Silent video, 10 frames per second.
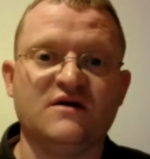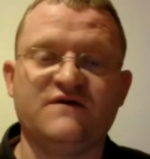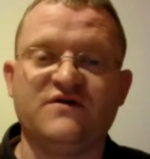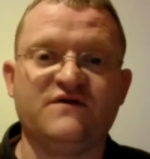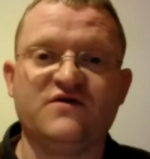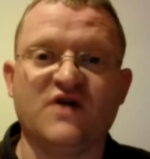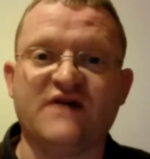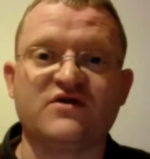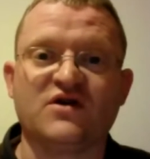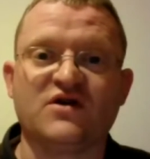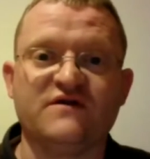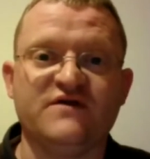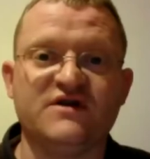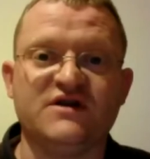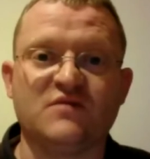if you haven't got
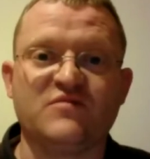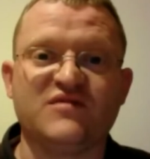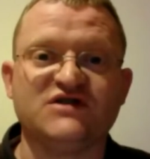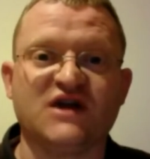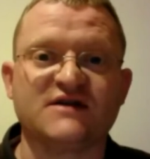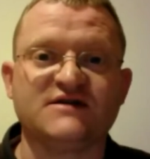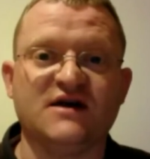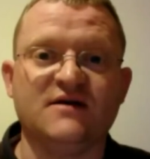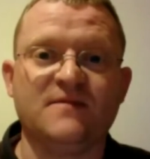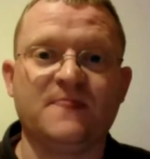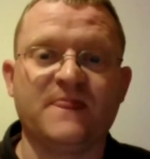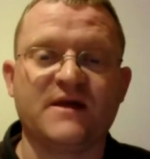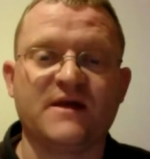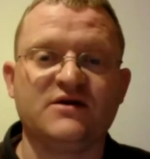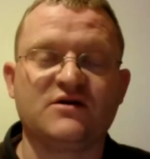a video projector,
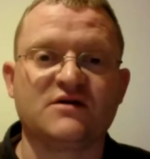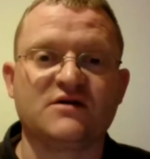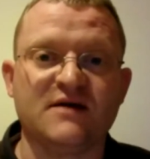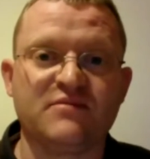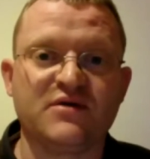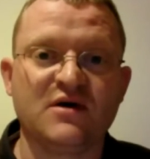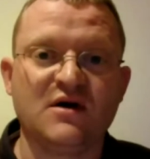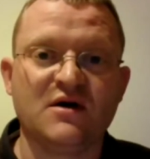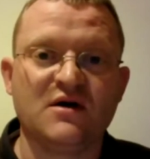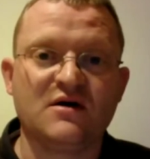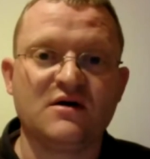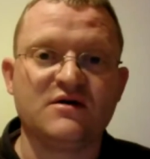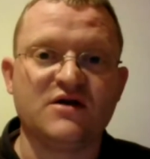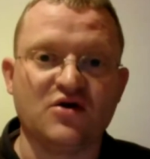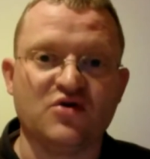then you can clip
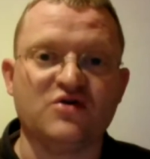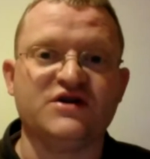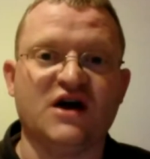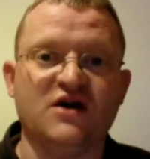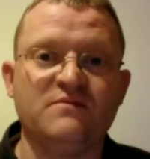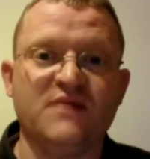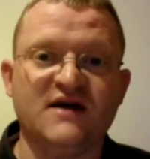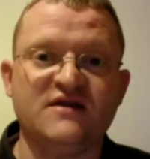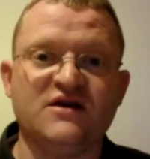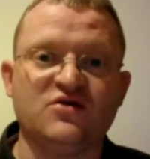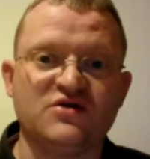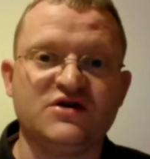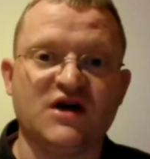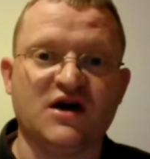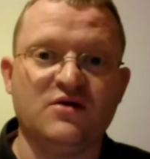the audio, play the
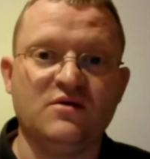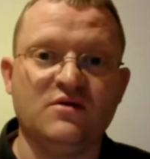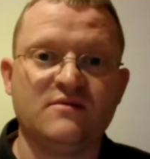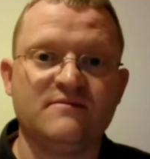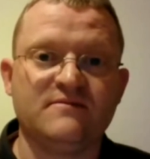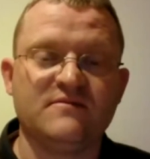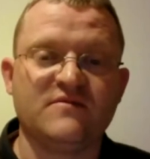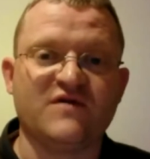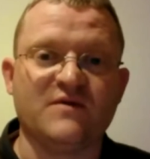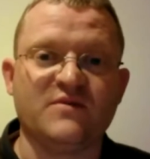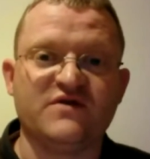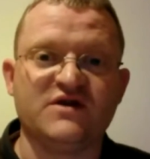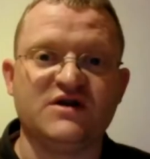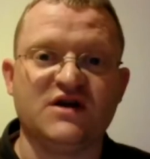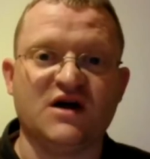audio from
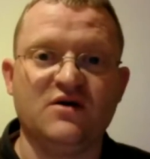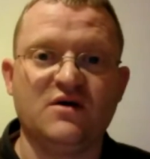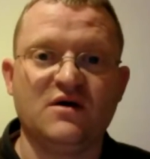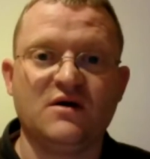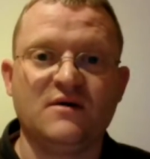the video.